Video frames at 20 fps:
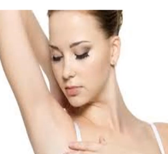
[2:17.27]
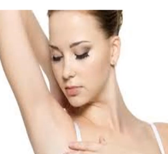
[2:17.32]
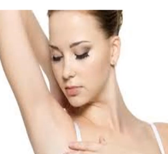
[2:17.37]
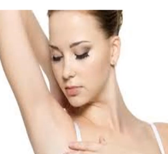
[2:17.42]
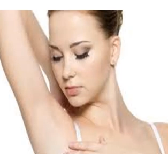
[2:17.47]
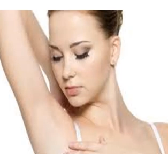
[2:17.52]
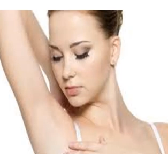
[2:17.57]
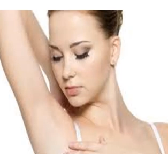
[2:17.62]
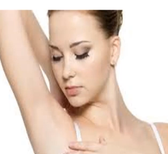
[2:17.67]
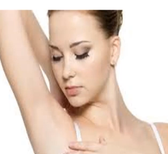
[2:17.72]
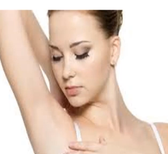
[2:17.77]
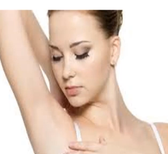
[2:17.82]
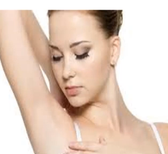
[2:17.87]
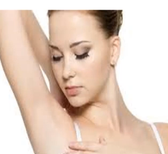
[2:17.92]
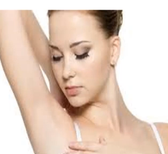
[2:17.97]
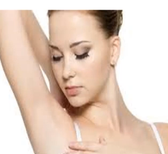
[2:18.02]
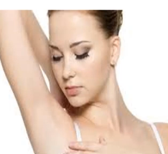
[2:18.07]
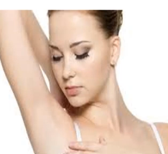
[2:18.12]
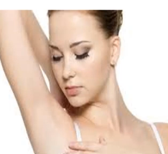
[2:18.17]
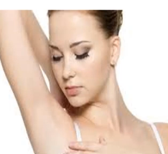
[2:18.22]

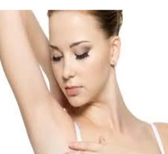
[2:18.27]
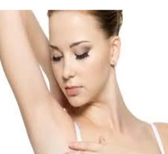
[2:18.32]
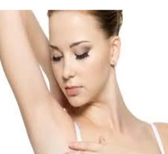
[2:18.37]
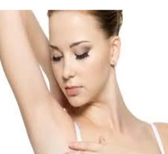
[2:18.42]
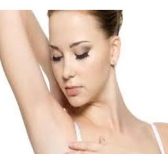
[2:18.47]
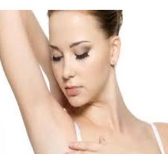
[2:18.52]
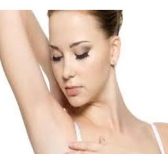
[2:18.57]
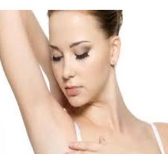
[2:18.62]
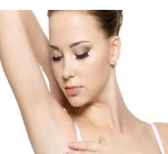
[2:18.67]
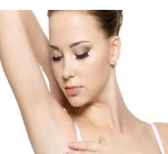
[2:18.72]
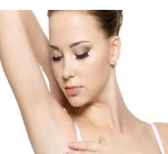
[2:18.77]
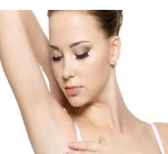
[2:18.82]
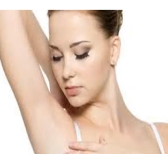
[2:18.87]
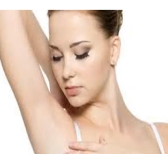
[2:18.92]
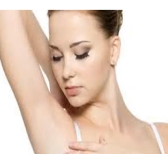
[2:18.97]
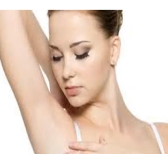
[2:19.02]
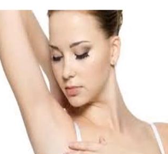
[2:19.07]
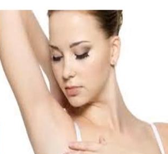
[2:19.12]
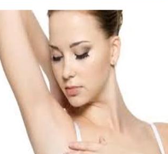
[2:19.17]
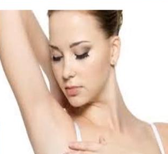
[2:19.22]

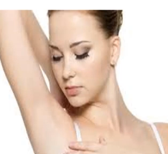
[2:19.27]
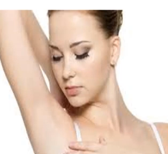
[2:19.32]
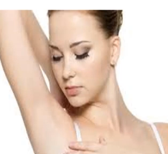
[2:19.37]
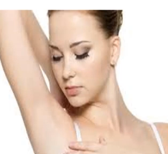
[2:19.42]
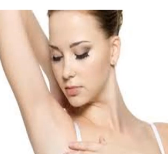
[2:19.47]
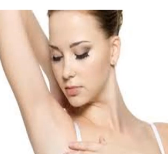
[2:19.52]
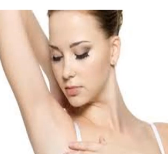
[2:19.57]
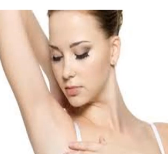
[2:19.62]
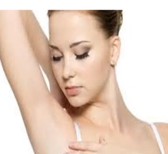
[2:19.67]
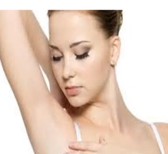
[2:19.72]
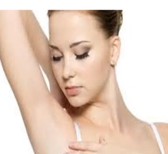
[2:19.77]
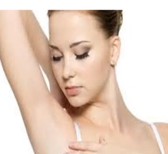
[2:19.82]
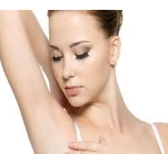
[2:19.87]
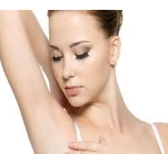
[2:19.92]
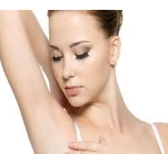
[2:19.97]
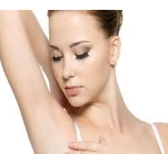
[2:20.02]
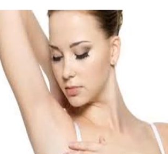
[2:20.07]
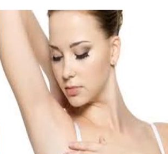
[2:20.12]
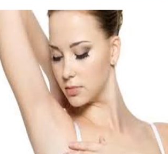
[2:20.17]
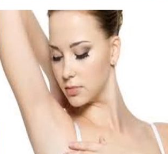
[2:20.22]

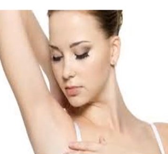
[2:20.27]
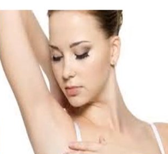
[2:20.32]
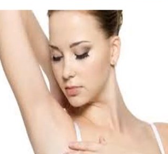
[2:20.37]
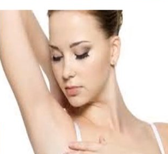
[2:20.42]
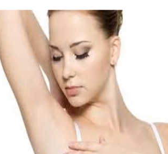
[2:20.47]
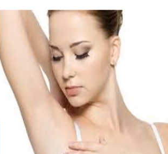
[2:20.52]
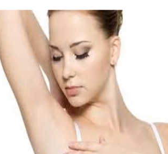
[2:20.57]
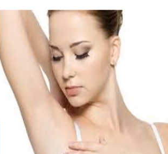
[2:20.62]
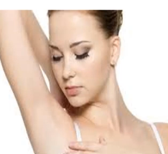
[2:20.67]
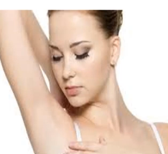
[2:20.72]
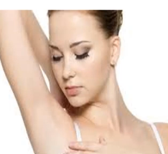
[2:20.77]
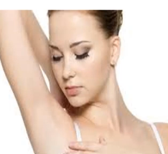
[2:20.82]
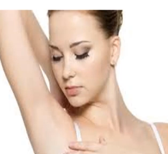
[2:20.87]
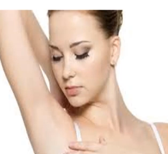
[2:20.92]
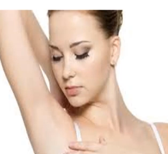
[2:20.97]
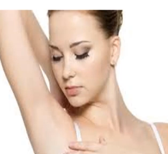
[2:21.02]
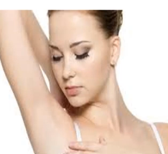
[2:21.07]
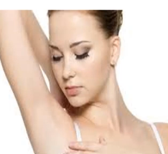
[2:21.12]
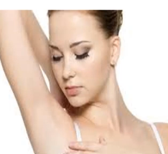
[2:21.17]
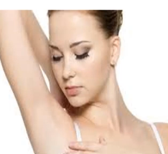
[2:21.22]

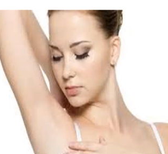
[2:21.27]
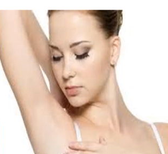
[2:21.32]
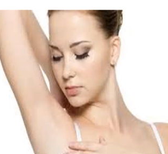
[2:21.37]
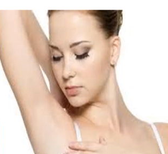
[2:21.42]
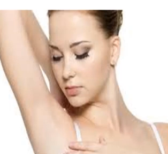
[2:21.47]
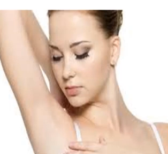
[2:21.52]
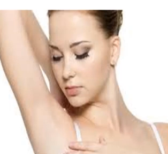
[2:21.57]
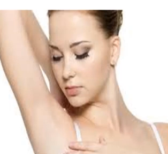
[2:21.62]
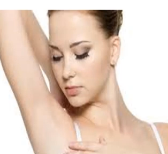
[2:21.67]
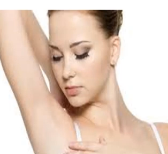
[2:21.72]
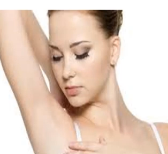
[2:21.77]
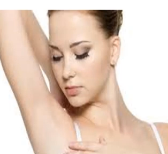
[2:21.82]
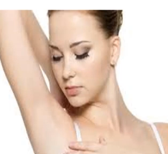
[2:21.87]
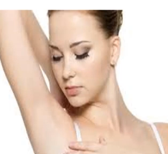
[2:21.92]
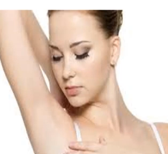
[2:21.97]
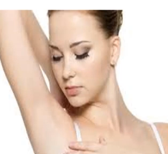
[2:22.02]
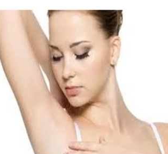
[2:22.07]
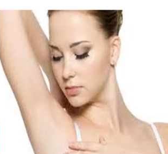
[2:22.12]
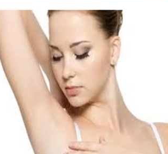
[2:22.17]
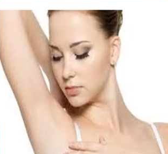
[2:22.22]

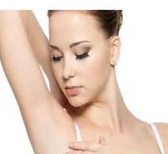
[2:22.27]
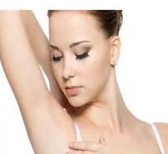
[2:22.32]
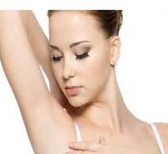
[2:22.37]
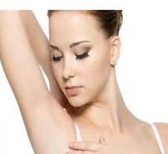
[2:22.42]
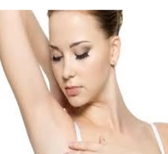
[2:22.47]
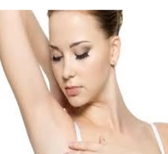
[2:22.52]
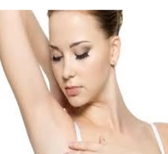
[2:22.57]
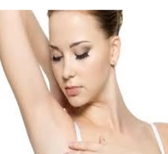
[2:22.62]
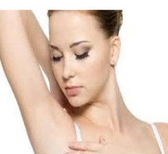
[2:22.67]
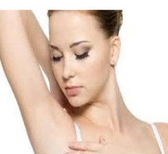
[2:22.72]
The face doesn't move, so there is nothing to read.